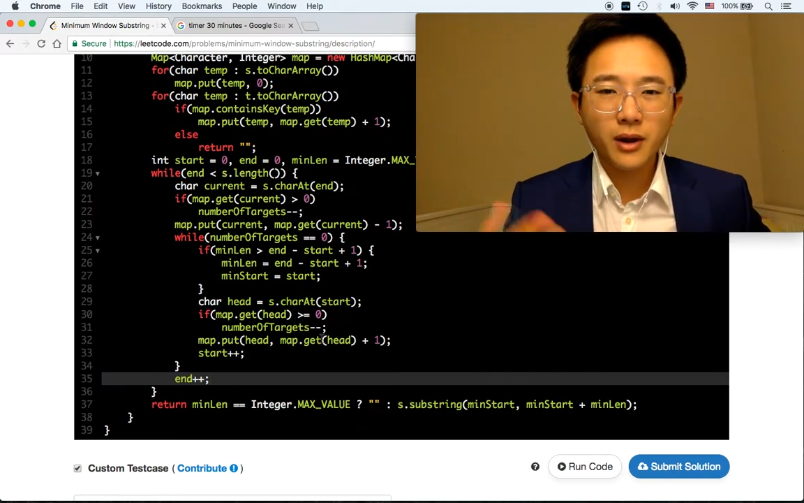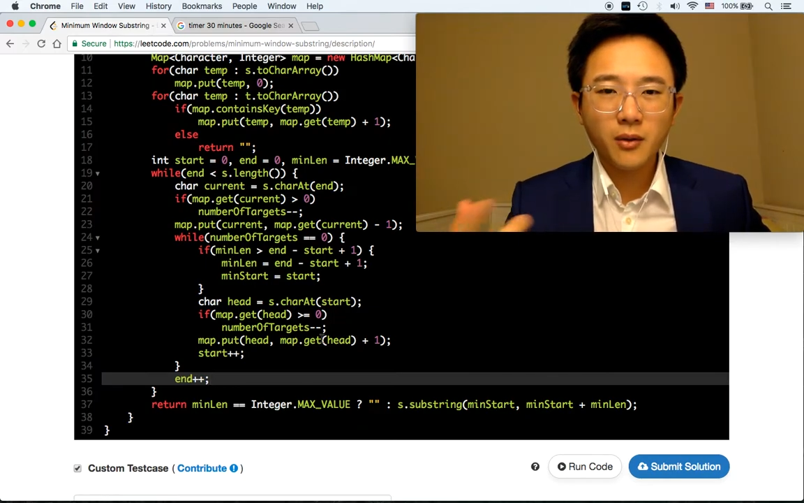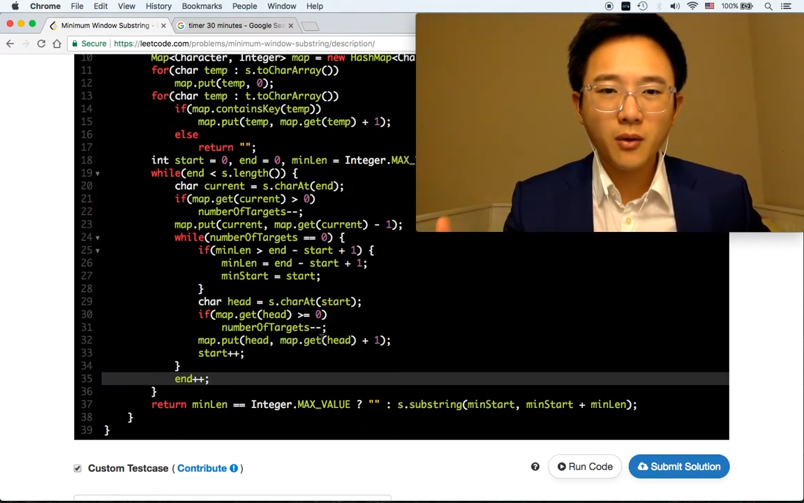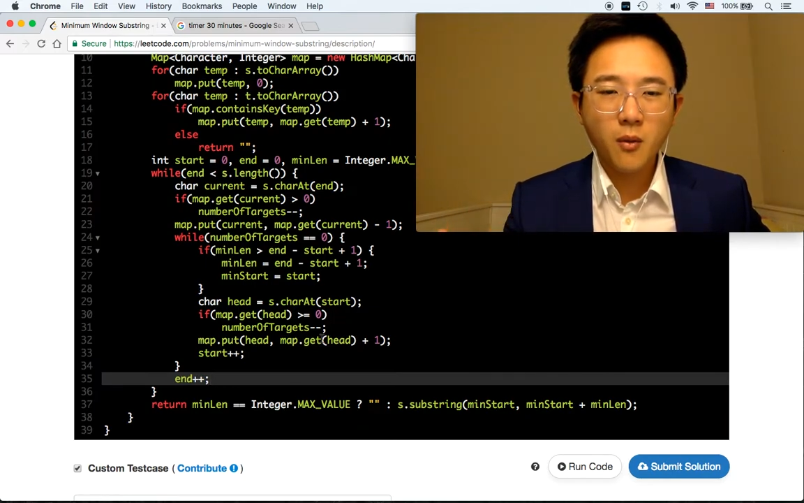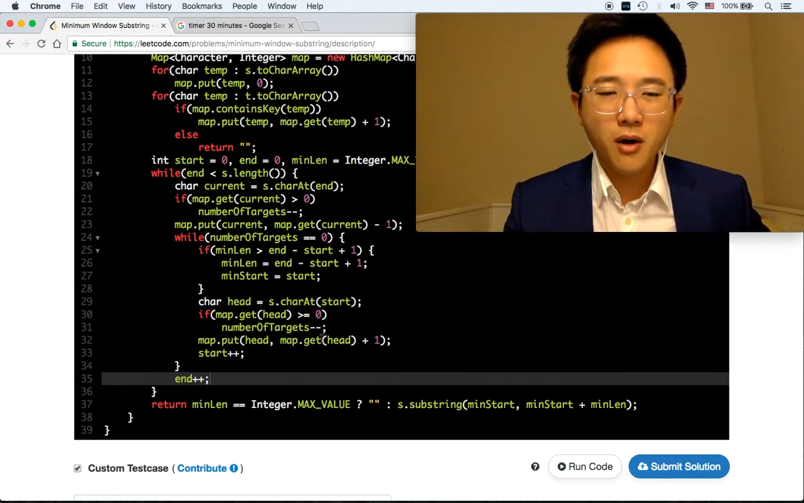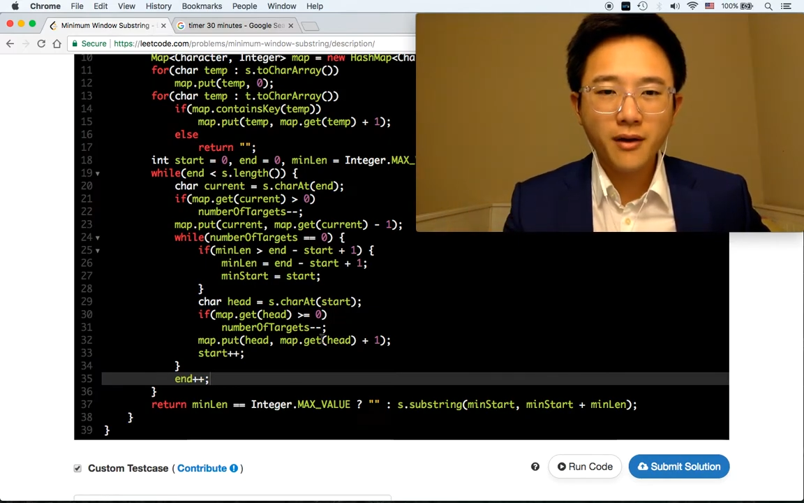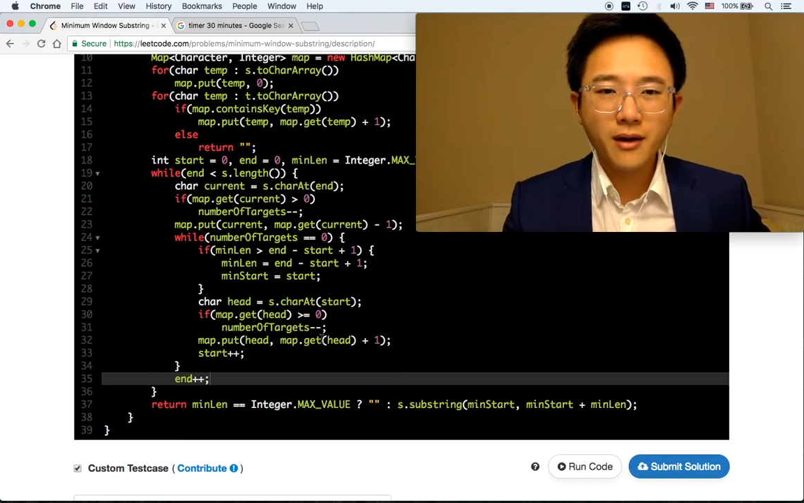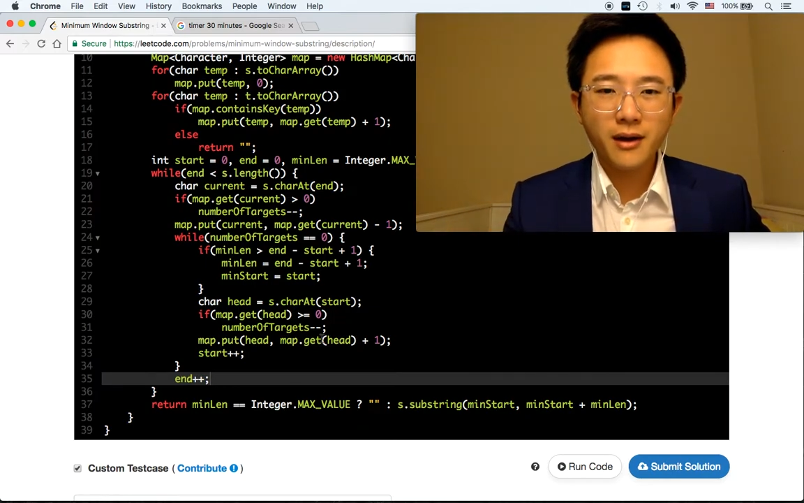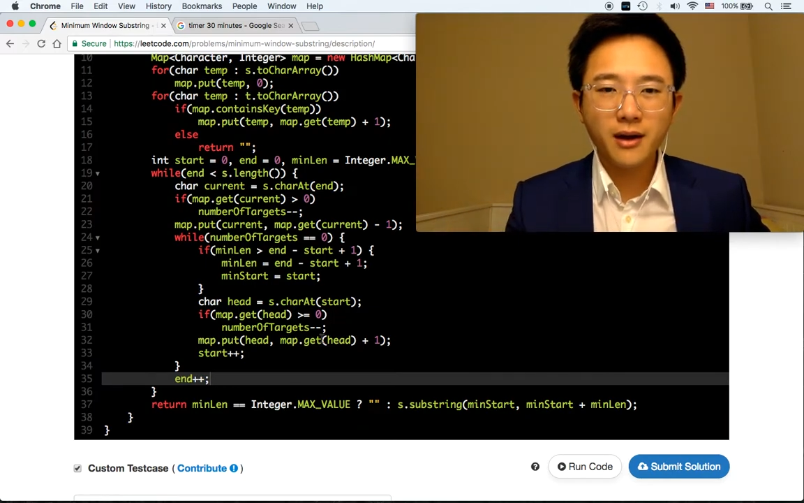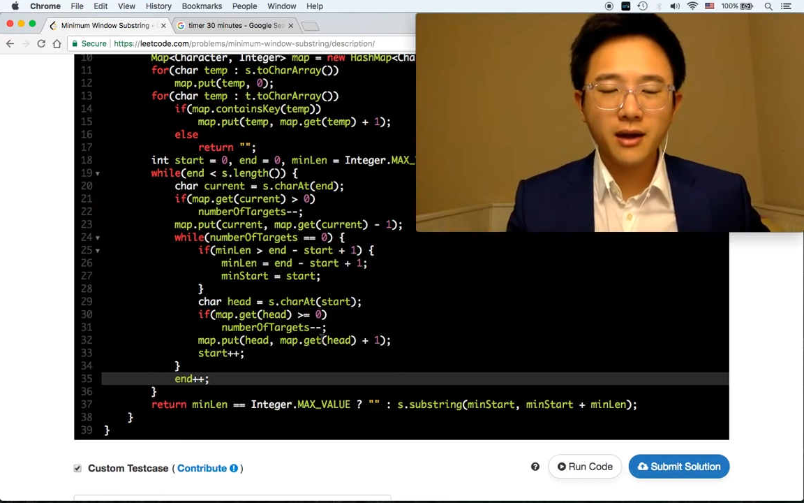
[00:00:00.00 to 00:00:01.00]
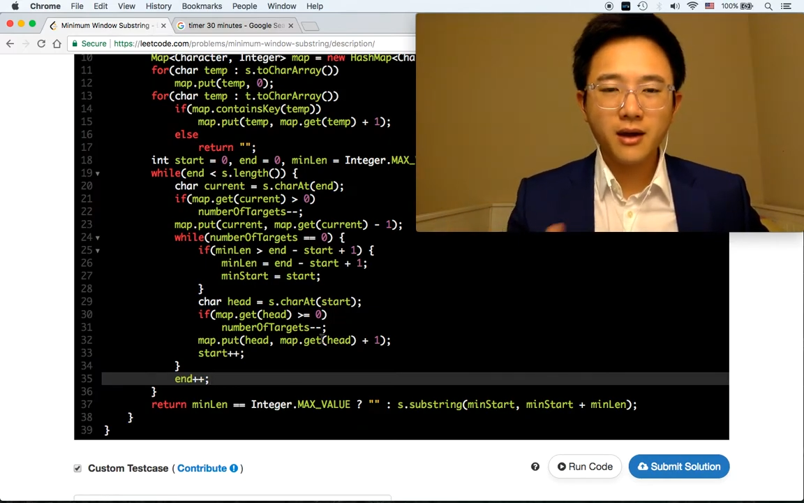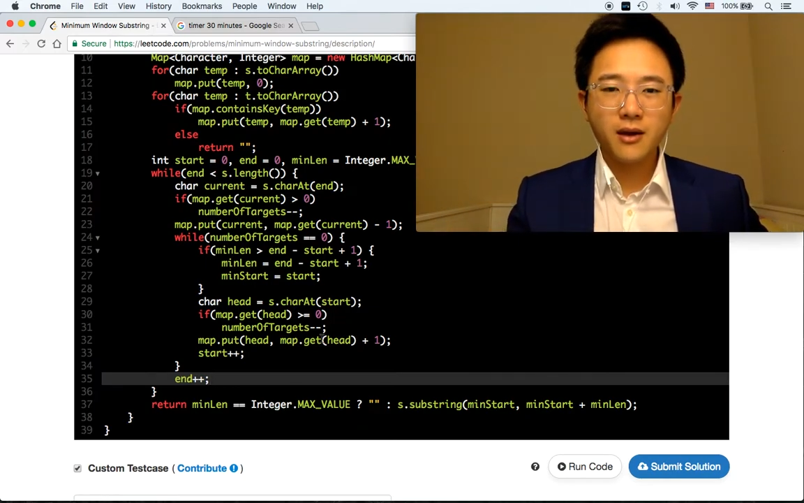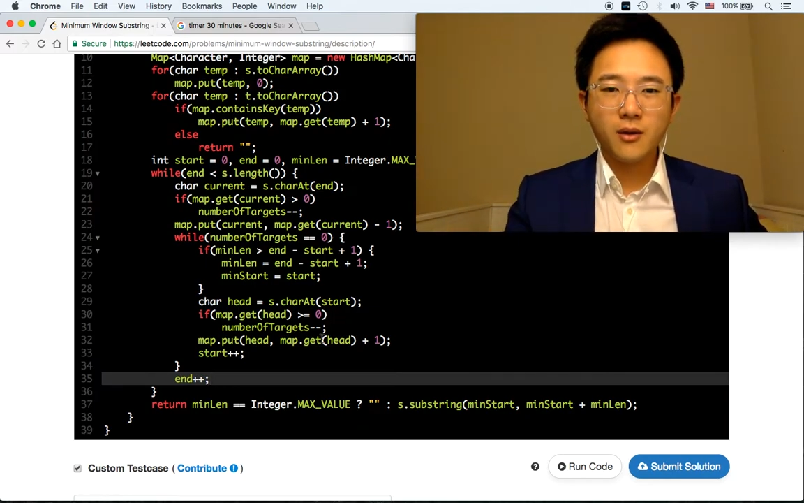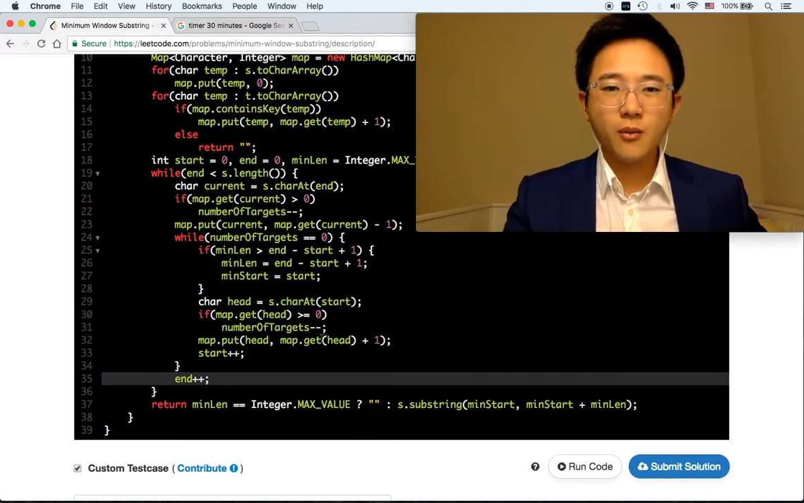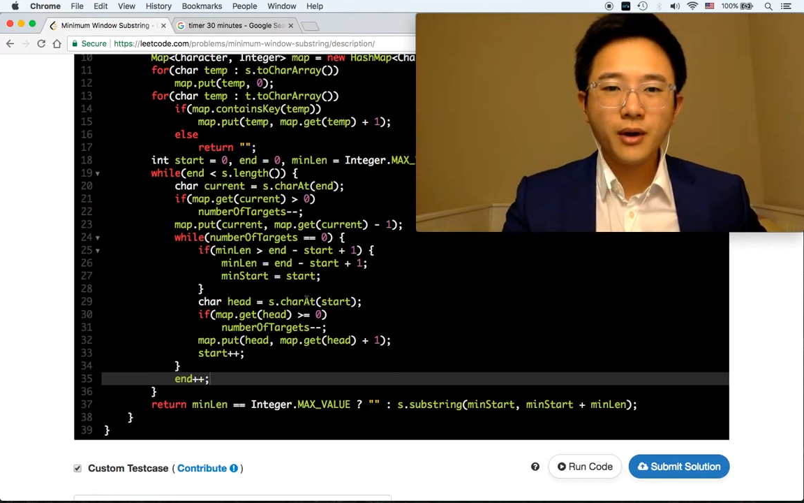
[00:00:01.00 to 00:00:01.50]

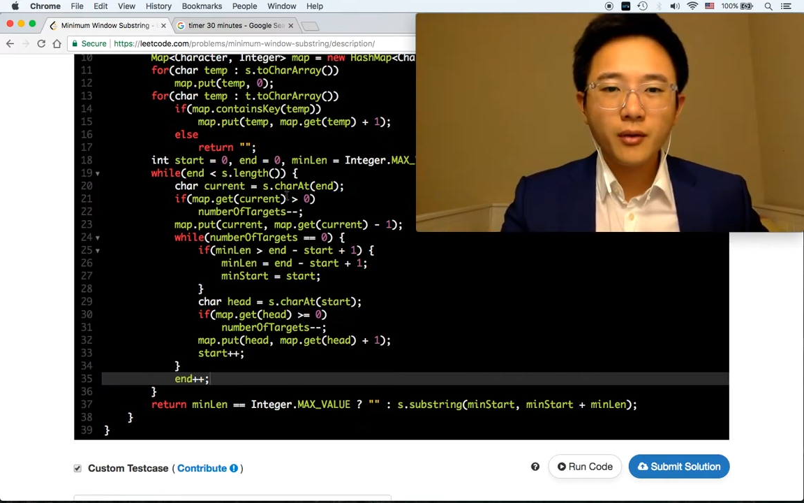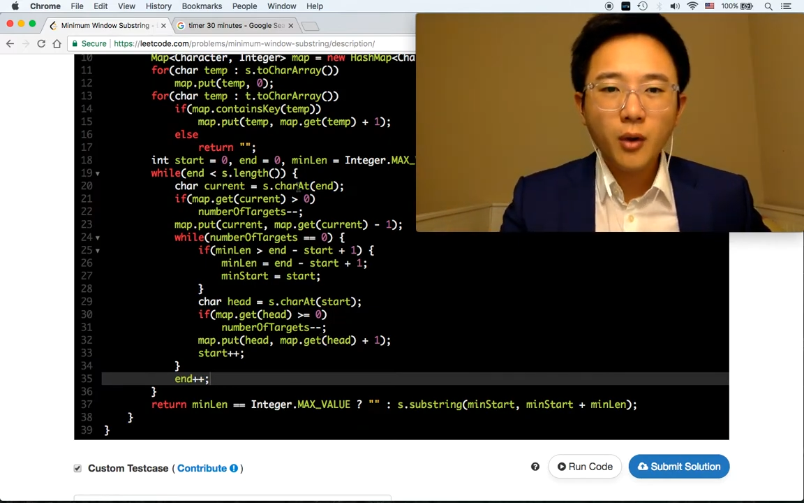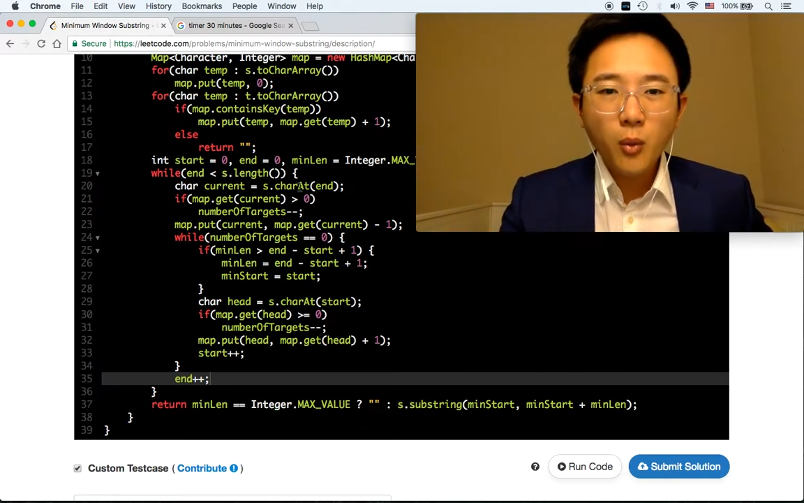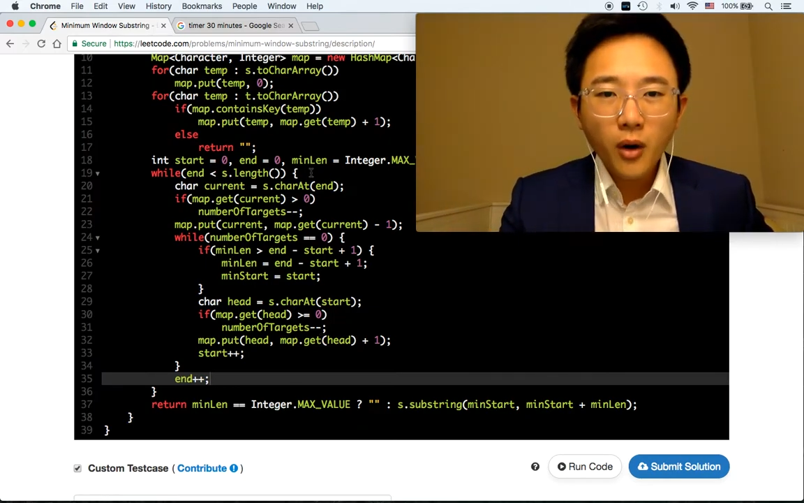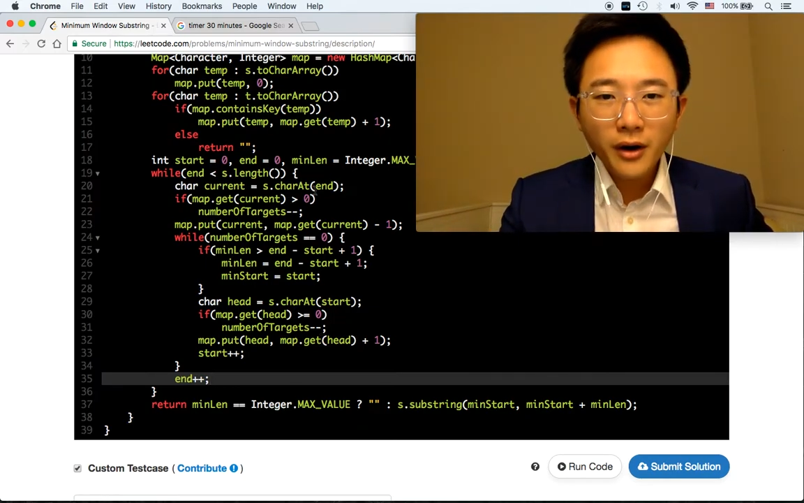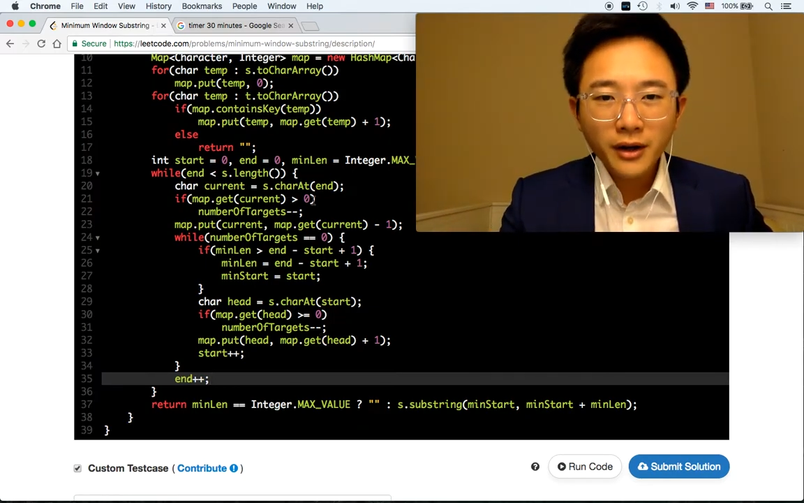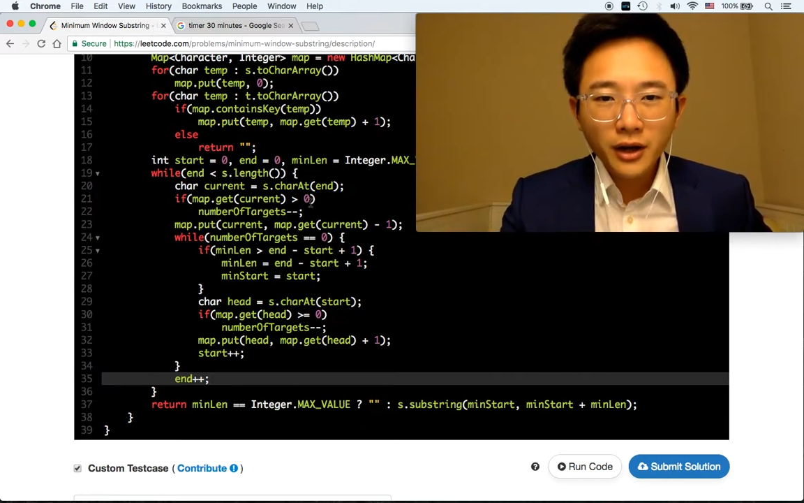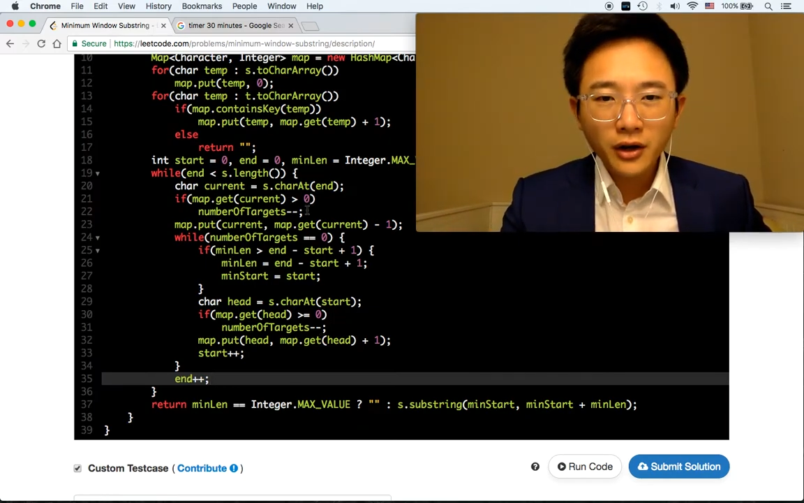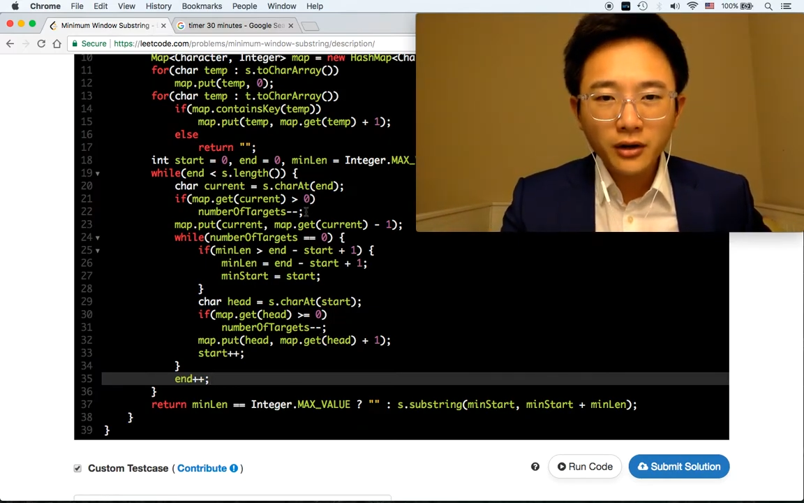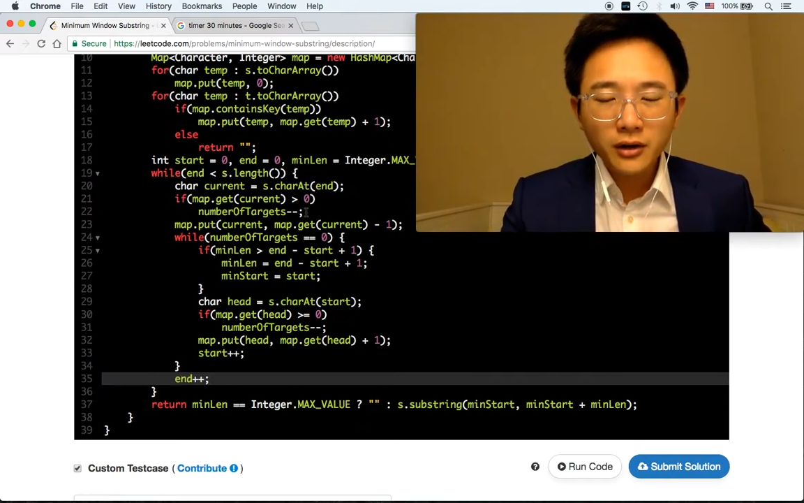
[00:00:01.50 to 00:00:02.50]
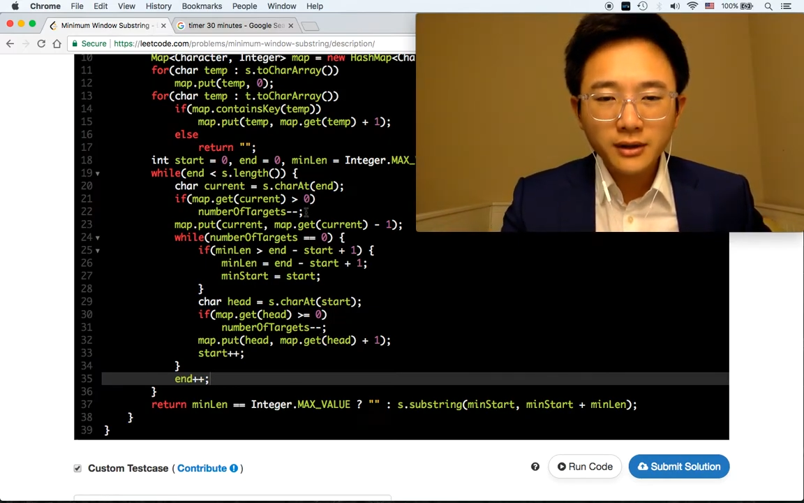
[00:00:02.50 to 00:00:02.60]
were 1 here,